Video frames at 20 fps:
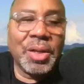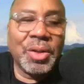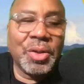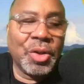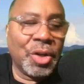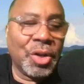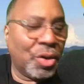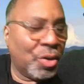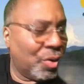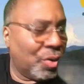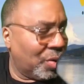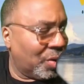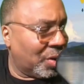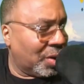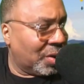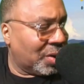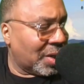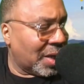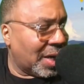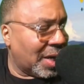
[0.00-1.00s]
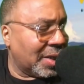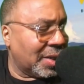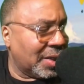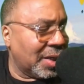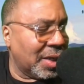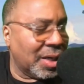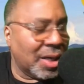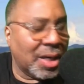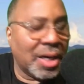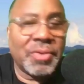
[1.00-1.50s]
you know this
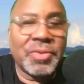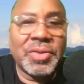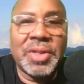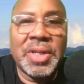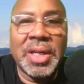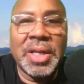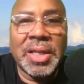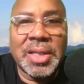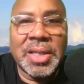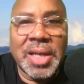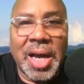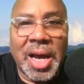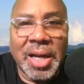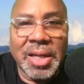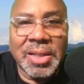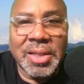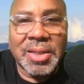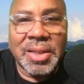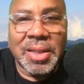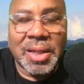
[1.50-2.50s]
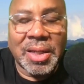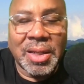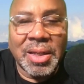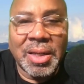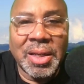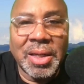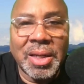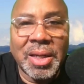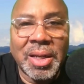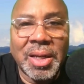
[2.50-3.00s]
idea of
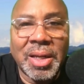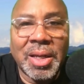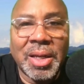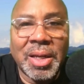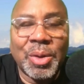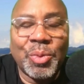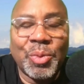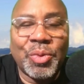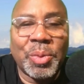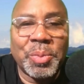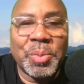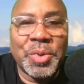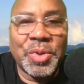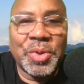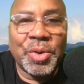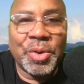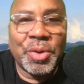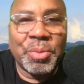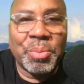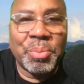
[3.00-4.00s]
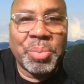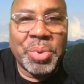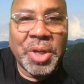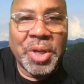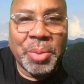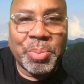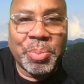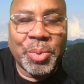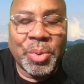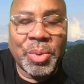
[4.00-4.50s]
detoxing from certain
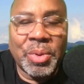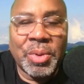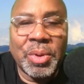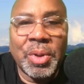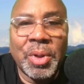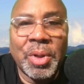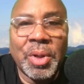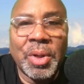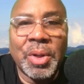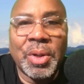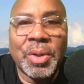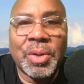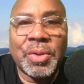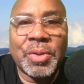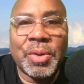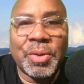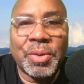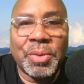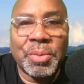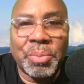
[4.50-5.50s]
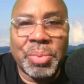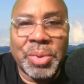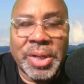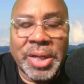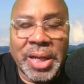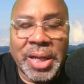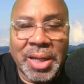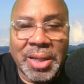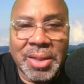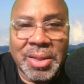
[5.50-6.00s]
people certain
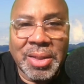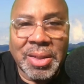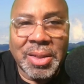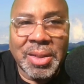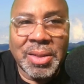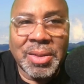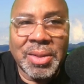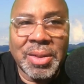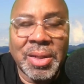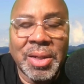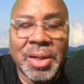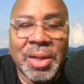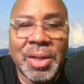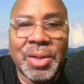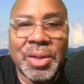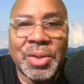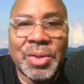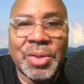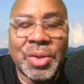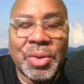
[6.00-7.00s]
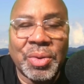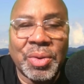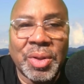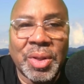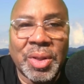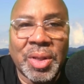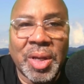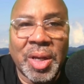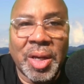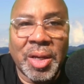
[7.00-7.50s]
places
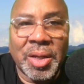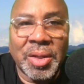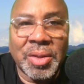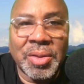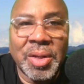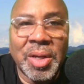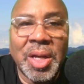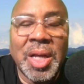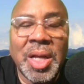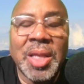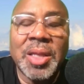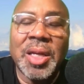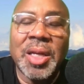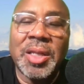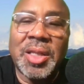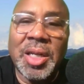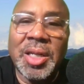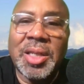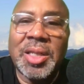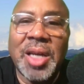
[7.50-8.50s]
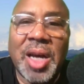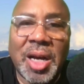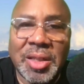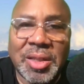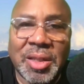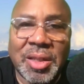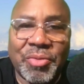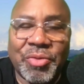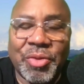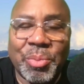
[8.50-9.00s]
certain things the
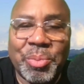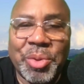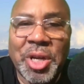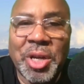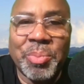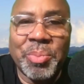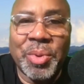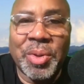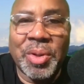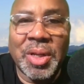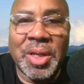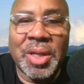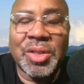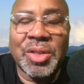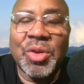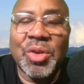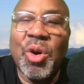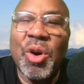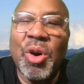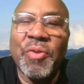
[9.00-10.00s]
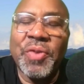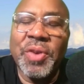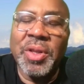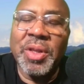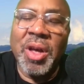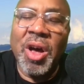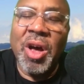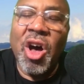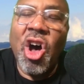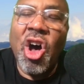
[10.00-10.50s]
detoxing from people is
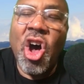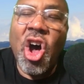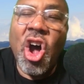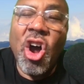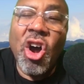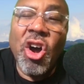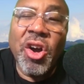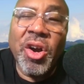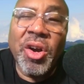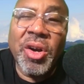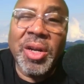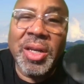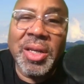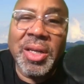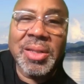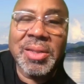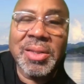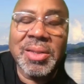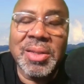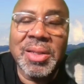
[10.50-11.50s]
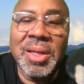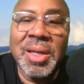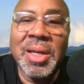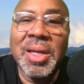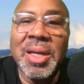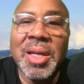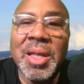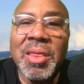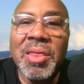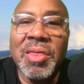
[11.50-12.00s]
often the hardest
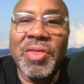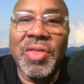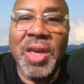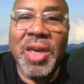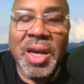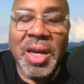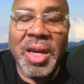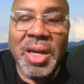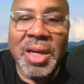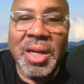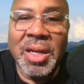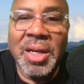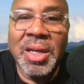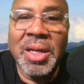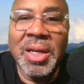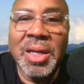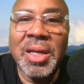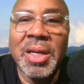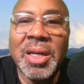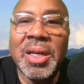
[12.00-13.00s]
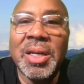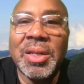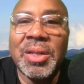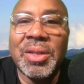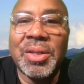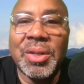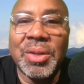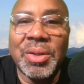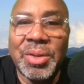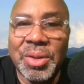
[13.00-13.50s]
thing
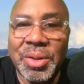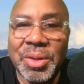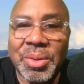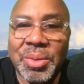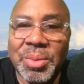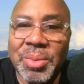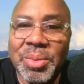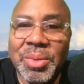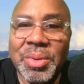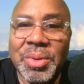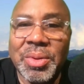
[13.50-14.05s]
to do.